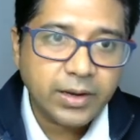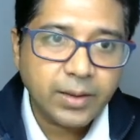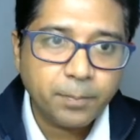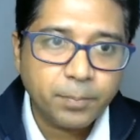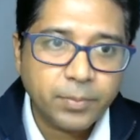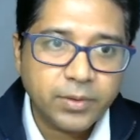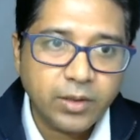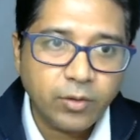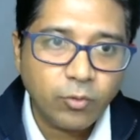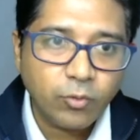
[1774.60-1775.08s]

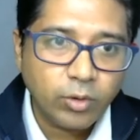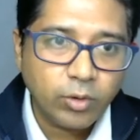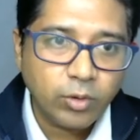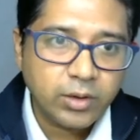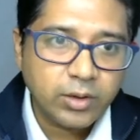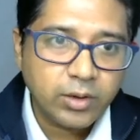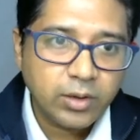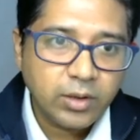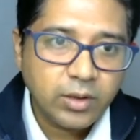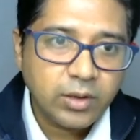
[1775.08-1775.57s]
keyword,
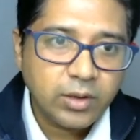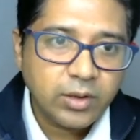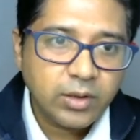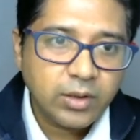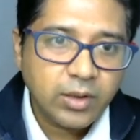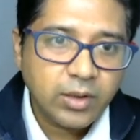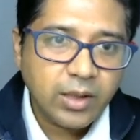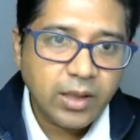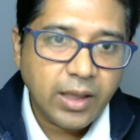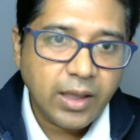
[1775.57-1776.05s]

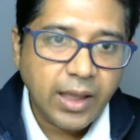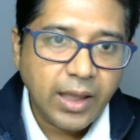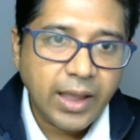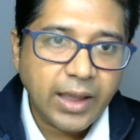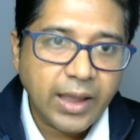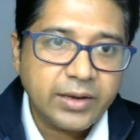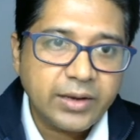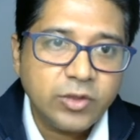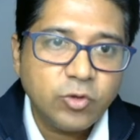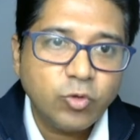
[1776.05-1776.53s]

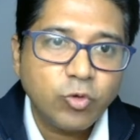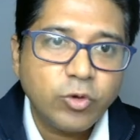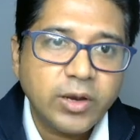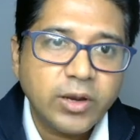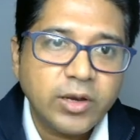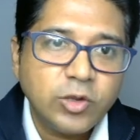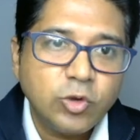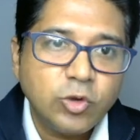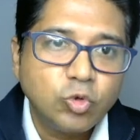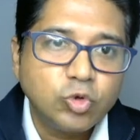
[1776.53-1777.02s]
and you can
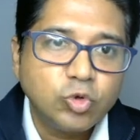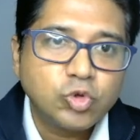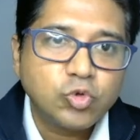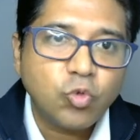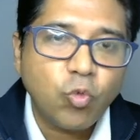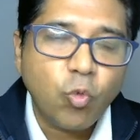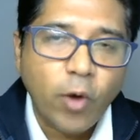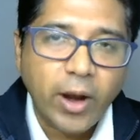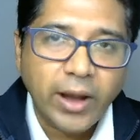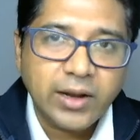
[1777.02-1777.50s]
use
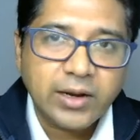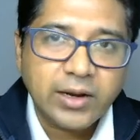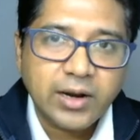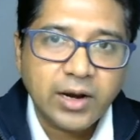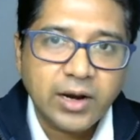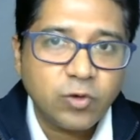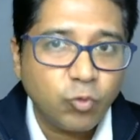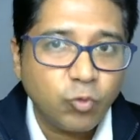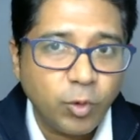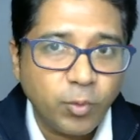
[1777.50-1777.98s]

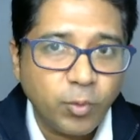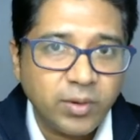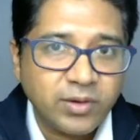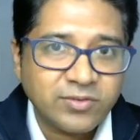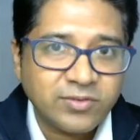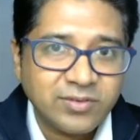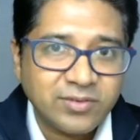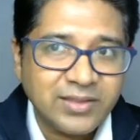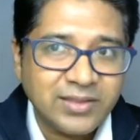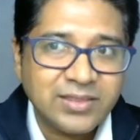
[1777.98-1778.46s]
wildcard. We will
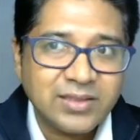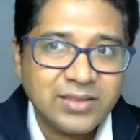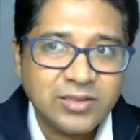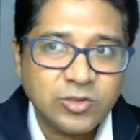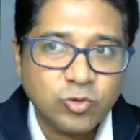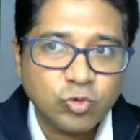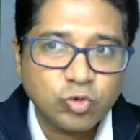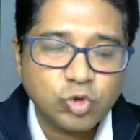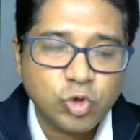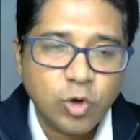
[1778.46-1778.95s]
see the
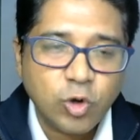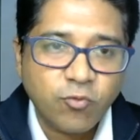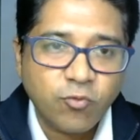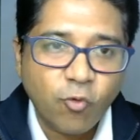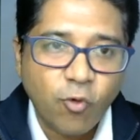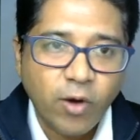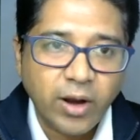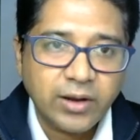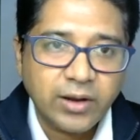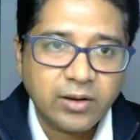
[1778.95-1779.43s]
use of
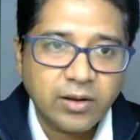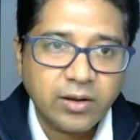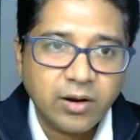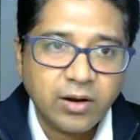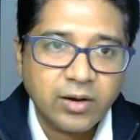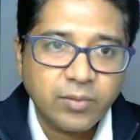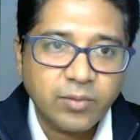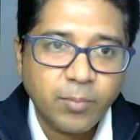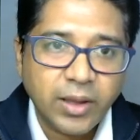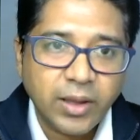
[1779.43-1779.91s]

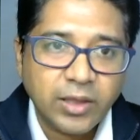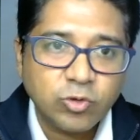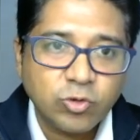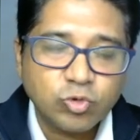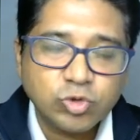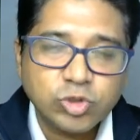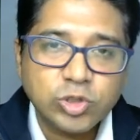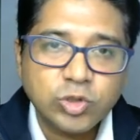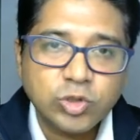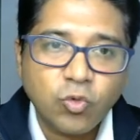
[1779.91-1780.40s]
wildcard. By
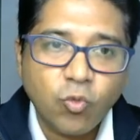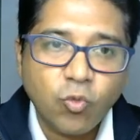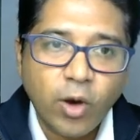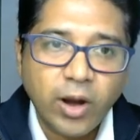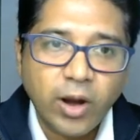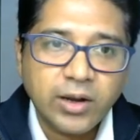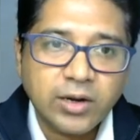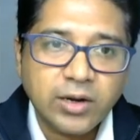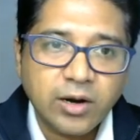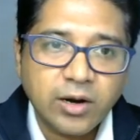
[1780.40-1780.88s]
using the
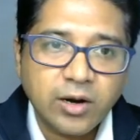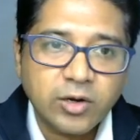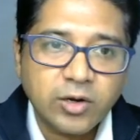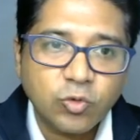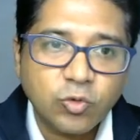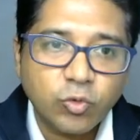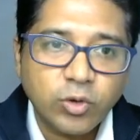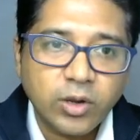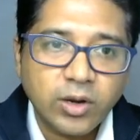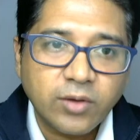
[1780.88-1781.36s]
wildcard
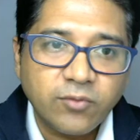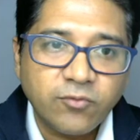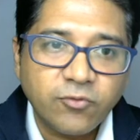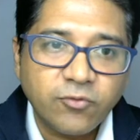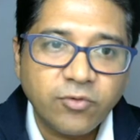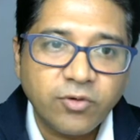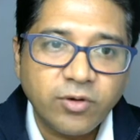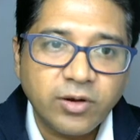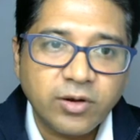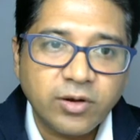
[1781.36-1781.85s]
you can
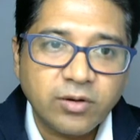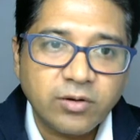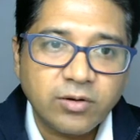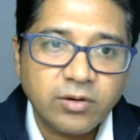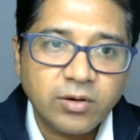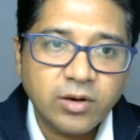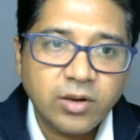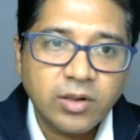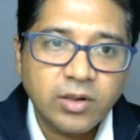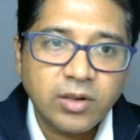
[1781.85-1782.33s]
filter.
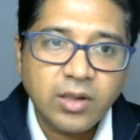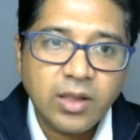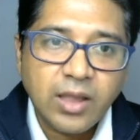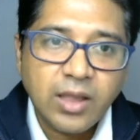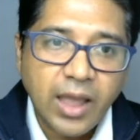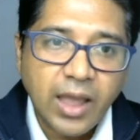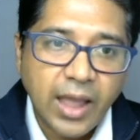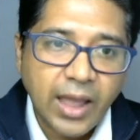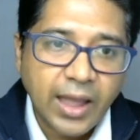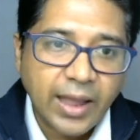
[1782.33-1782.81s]

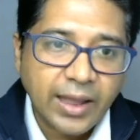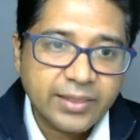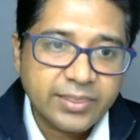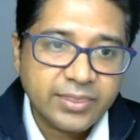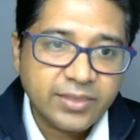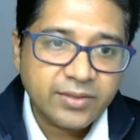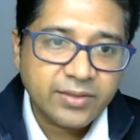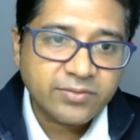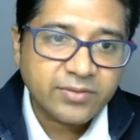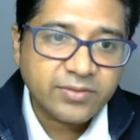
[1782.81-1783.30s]

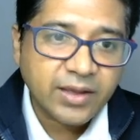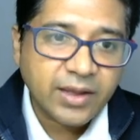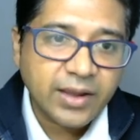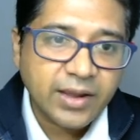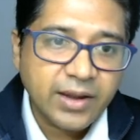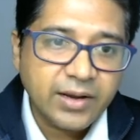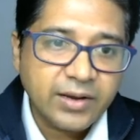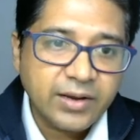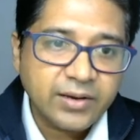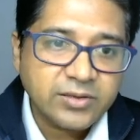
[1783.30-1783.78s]
And the
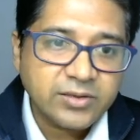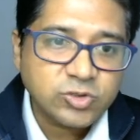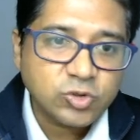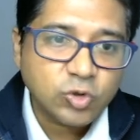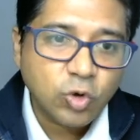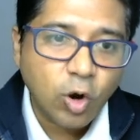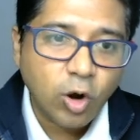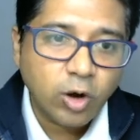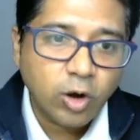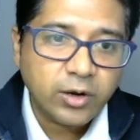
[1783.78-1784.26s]
second is
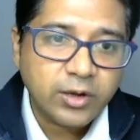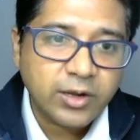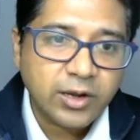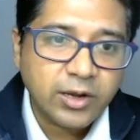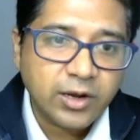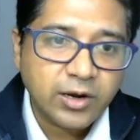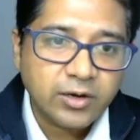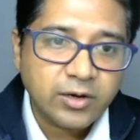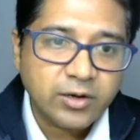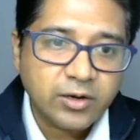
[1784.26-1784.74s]
called
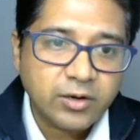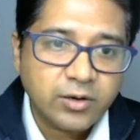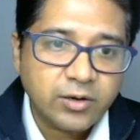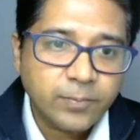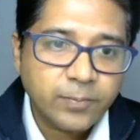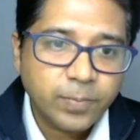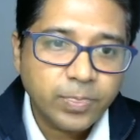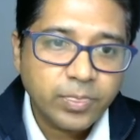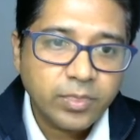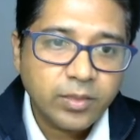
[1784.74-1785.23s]
cut
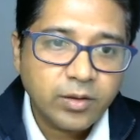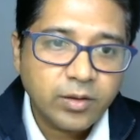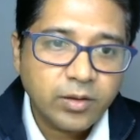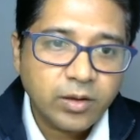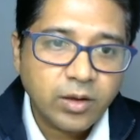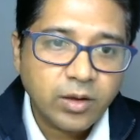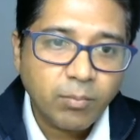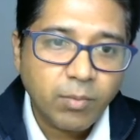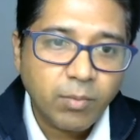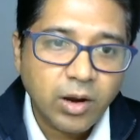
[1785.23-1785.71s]

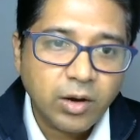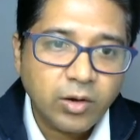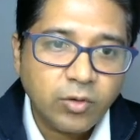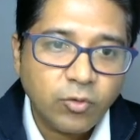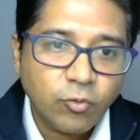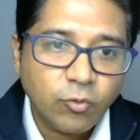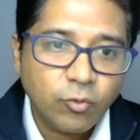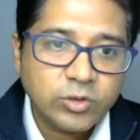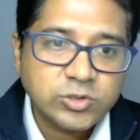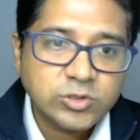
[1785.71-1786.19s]

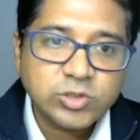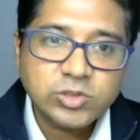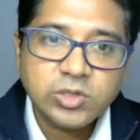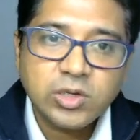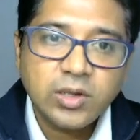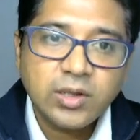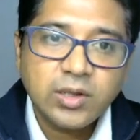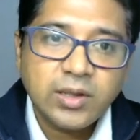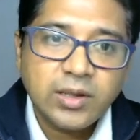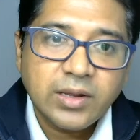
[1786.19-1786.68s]
command, which
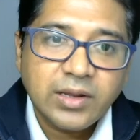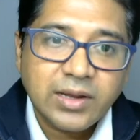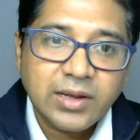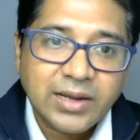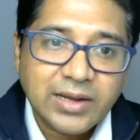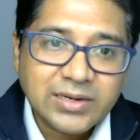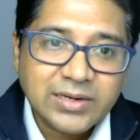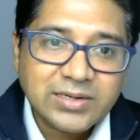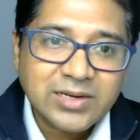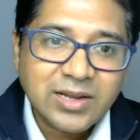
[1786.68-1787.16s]

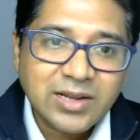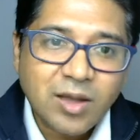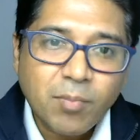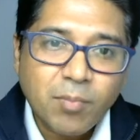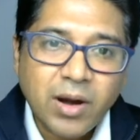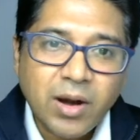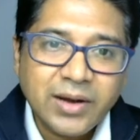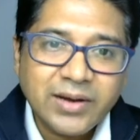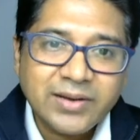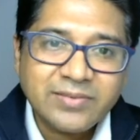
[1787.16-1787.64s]
cut
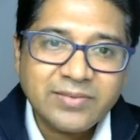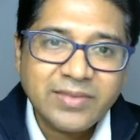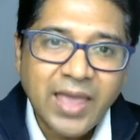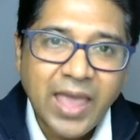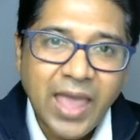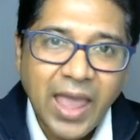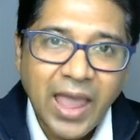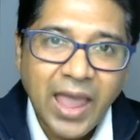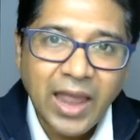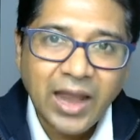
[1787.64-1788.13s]
command is
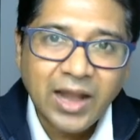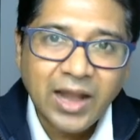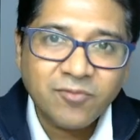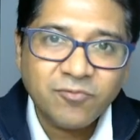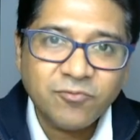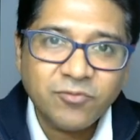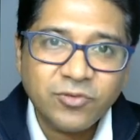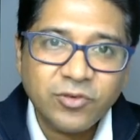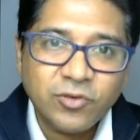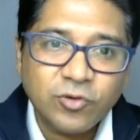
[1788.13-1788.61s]

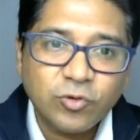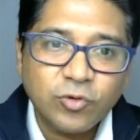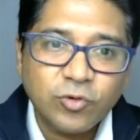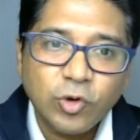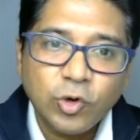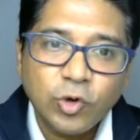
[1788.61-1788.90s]
help you